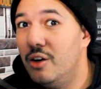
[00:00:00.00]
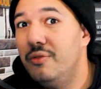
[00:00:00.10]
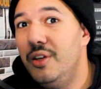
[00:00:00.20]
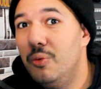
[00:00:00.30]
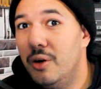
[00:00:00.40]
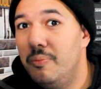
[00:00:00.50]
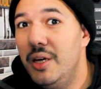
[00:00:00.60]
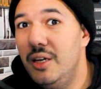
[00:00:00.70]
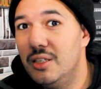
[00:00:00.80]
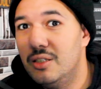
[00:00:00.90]
of the One
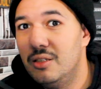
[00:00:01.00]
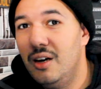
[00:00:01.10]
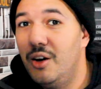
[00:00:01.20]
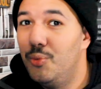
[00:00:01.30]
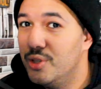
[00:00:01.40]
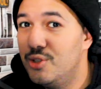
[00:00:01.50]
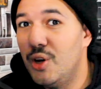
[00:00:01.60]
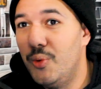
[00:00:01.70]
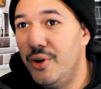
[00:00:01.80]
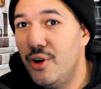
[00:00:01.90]
Piece and what's
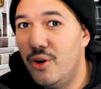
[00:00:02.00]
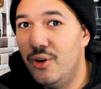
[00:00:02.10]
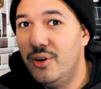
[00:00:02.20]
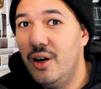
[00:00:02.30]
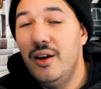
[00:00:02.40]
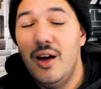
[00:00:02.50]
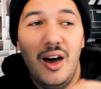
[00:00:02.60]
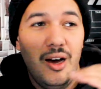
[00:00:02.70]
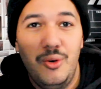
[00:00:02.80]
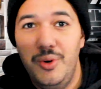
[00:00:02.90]
going on and
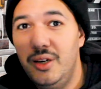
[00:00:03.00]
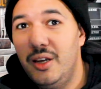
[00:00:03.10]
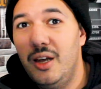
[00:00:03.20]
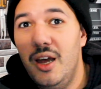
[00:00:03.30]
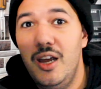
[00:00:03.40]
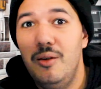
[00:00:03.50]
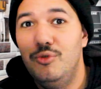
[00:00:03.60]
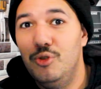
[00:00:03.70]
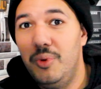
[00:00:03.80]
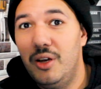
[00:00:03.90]
how it came
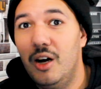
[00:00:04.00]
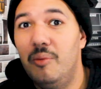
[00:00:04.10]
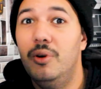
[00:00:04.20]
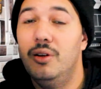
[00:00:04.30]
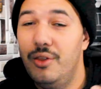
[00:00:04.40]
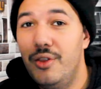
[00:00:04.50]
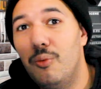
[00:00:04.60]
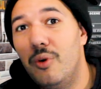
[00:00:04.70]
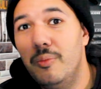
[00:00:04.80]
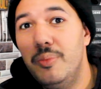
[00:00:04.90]
to become the
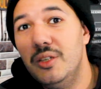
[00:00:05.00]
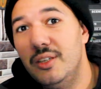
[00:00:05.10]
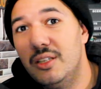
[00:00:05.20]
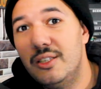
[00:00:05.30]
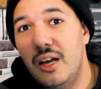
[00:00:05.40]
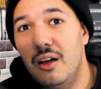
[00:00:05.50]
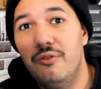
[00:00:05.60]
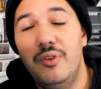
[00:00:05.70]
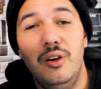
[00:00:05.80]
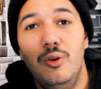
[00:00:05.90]
One Piece
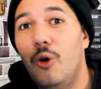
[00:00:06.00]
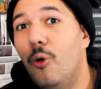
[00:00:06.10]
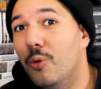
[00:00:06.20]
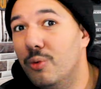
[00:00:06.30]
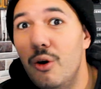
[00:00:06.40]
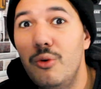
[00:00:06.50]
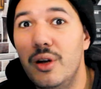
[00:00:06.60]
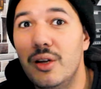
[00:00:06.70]
itself and who wrote